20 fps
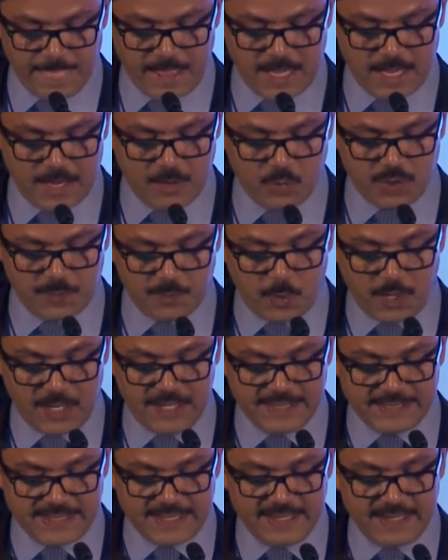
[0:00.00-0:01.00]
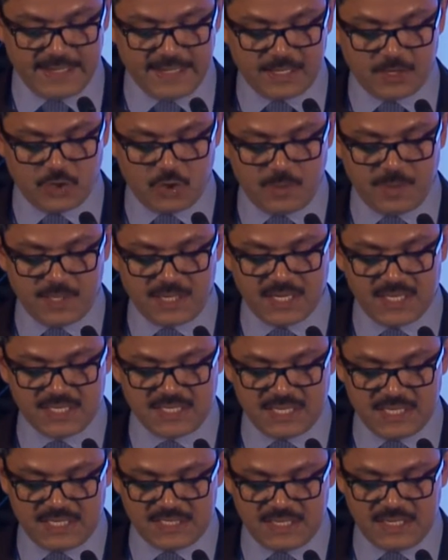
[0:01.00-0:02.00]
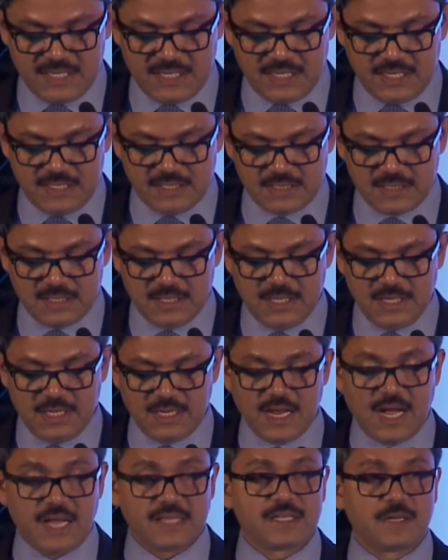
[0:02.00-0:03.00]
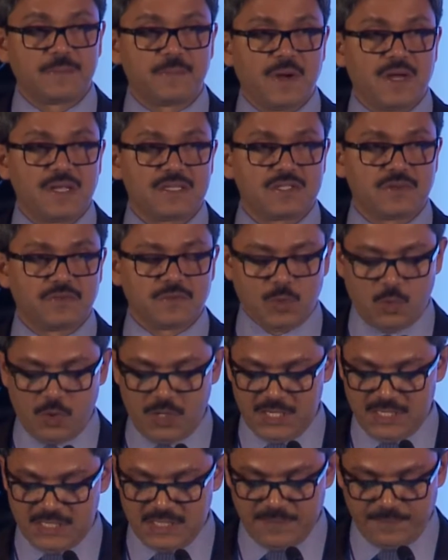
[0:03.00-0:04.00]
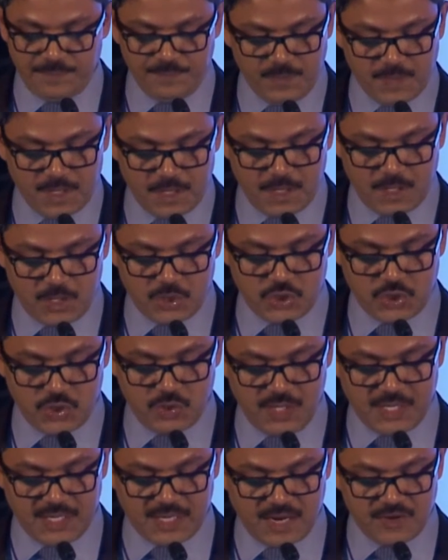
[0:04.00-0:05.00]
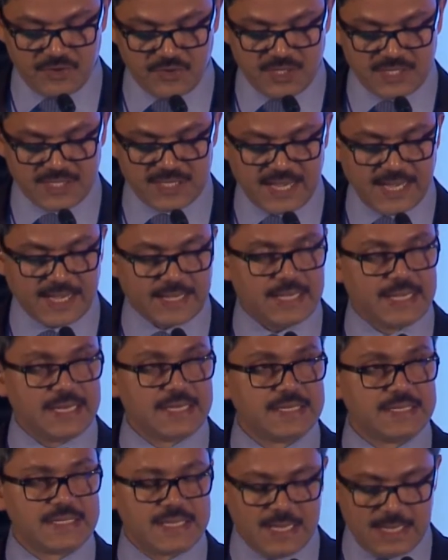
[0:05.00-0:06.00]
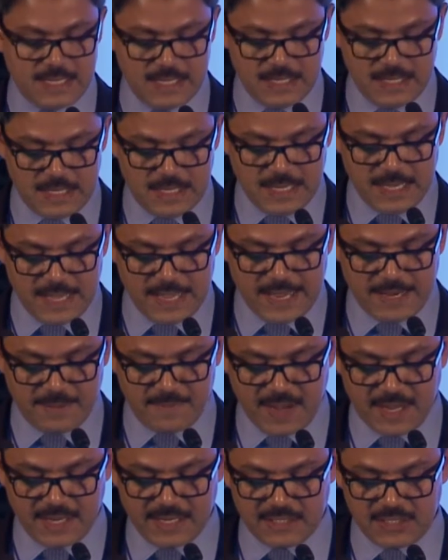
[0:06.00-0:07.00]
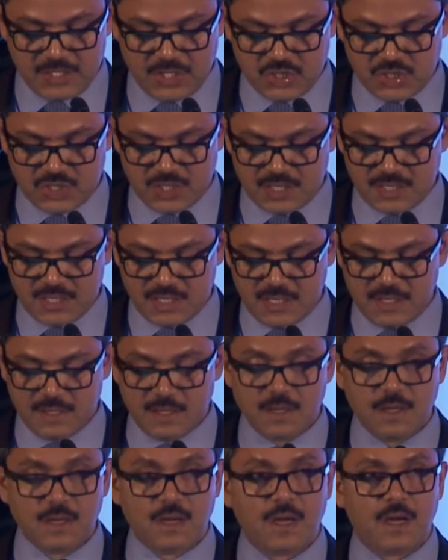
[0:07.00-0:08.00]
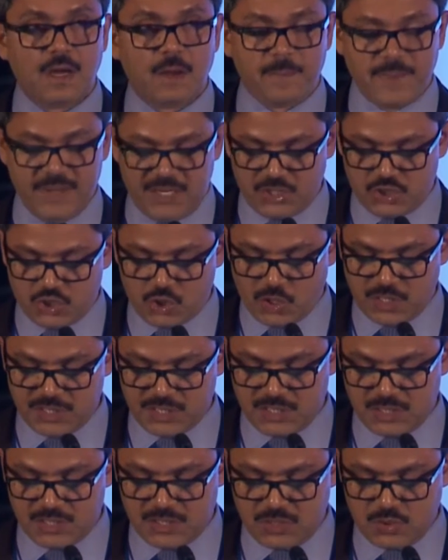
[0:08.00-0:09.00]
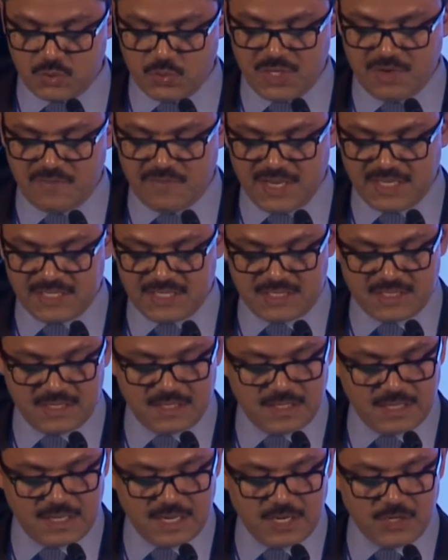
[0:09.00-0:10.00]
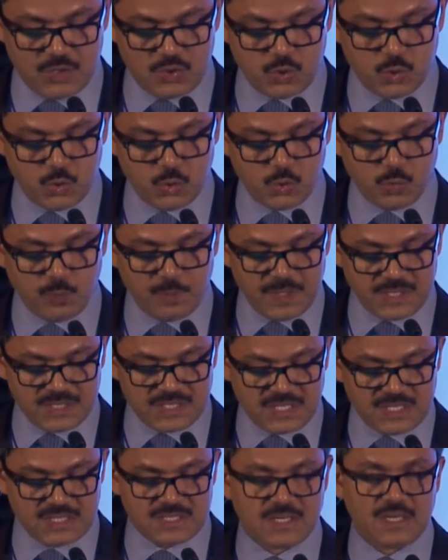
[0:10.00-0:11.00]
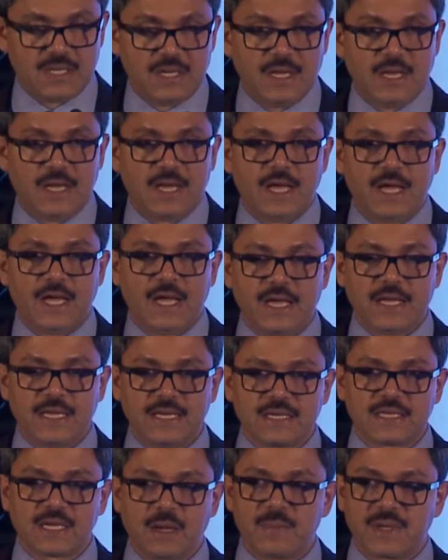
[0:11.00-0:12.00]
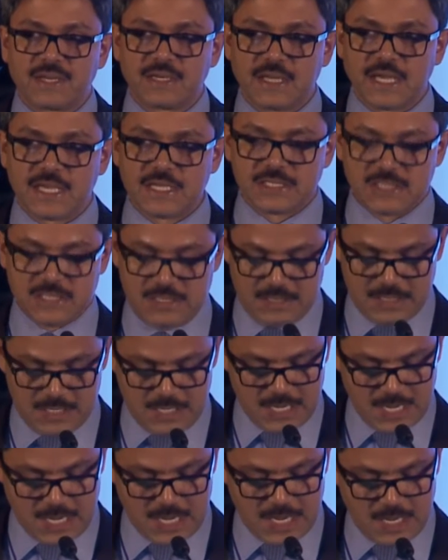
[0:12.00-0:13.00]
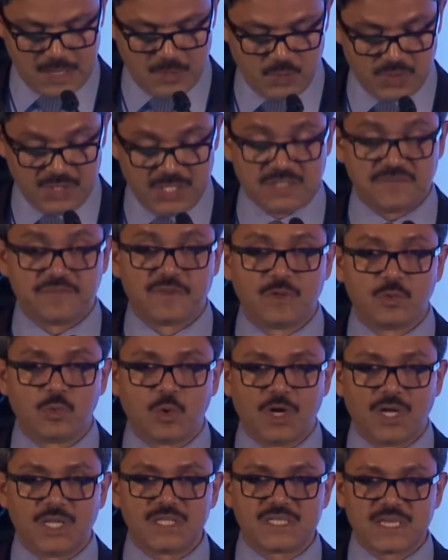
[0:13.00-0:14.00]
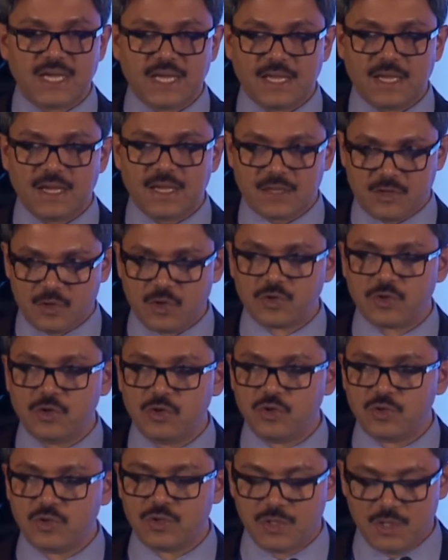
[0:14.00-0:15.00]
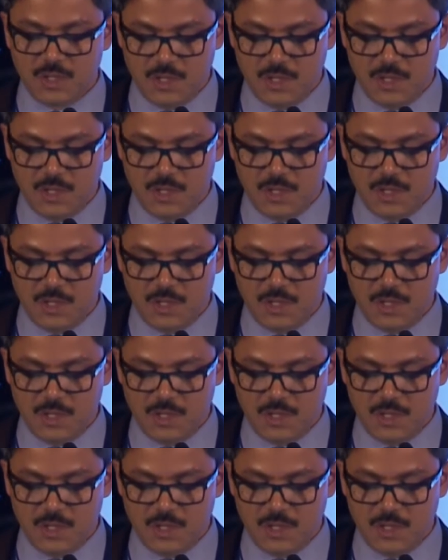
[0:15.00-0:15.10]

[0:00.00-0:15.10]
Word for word: Uh, with political and economic uncertainties in other parts of the world, uh, surely countries like India and Bangladesh are the uh, better choices to invest and to do business uh, in coming days. Uh, with these few words, I, I conclude